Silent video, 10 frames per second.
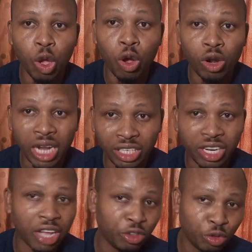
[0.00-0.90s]
or
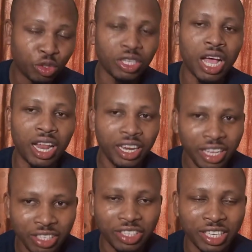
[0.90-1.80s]
Nigerian youths are
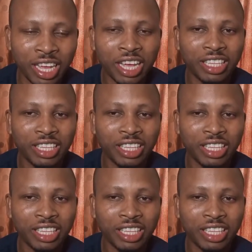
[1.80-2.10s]
lazy.